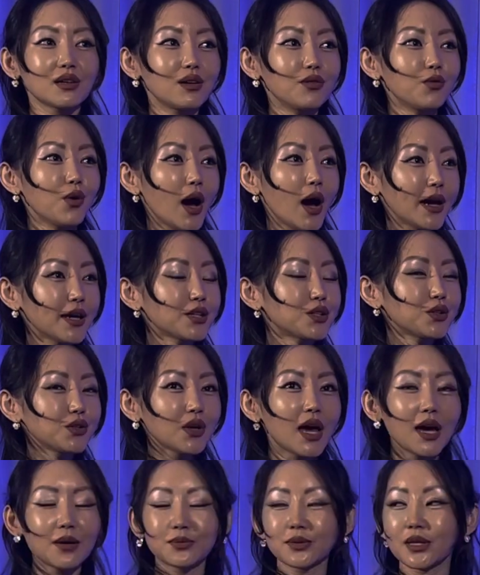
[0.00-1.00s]
Why do you
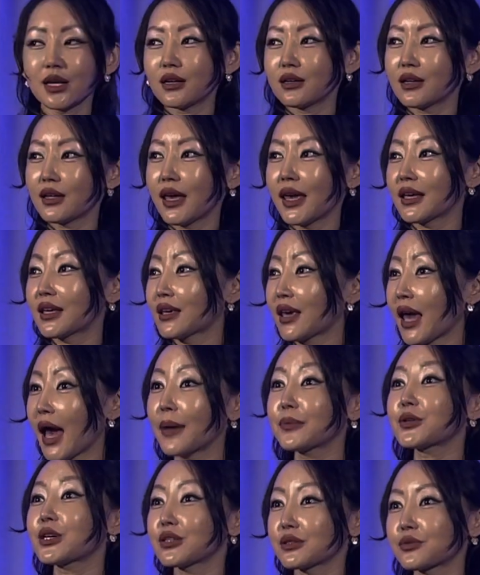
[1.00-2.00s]
hate
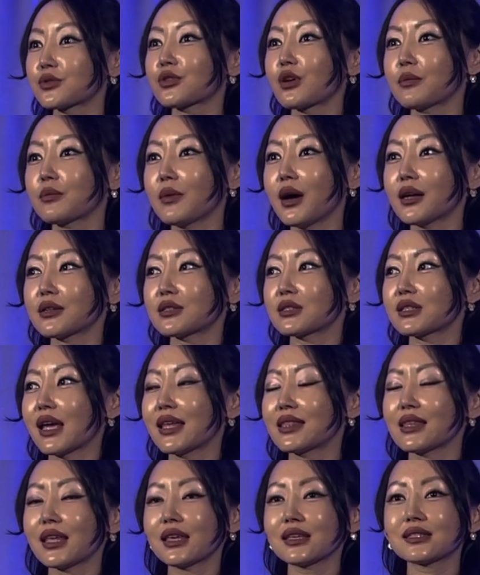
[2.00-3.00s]
capitalism so much?
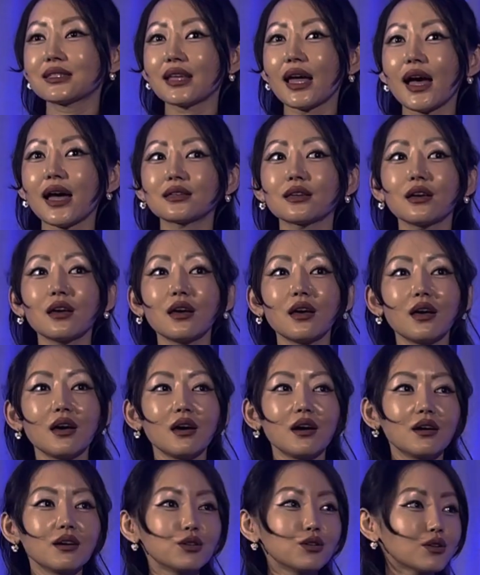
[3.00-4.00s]
And they said,
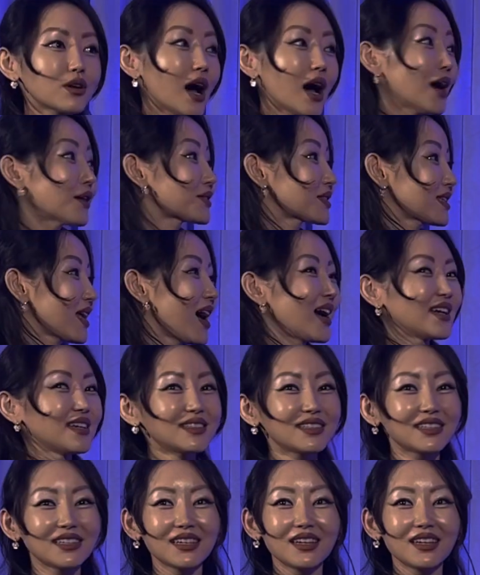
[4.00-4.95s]
look outside.